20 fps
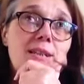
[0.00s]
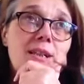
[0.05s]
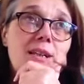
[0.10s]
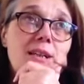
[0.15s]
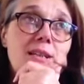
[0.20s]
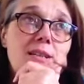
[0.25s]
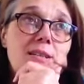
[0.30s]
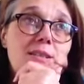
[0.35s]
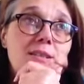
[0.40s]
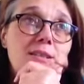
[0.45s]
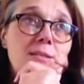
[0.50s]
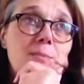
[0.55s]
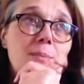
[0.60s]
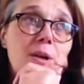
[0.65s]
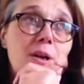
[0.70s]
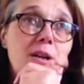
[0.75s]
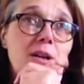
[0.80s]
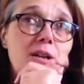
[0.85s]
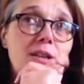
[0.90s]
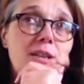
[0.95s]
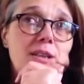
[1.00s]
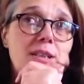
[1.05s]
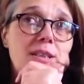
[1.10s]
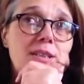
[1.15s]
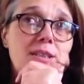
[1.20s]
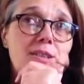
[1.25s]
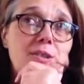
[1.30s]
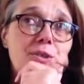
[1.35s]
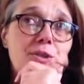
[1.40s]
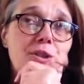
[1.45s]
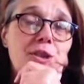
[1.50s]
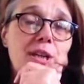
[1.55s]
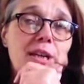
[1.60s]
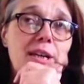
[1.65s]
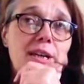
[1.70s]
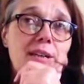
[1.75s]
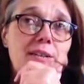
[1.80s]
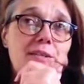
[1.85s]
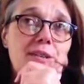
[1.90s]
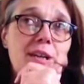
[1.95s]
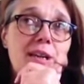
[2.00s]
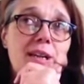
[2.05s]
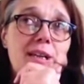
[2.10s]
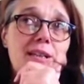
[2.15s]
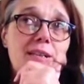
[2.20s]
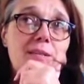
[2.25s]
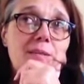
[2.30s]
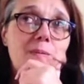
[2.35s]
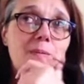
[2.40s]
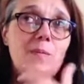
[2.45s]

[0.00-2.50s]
And partly to share that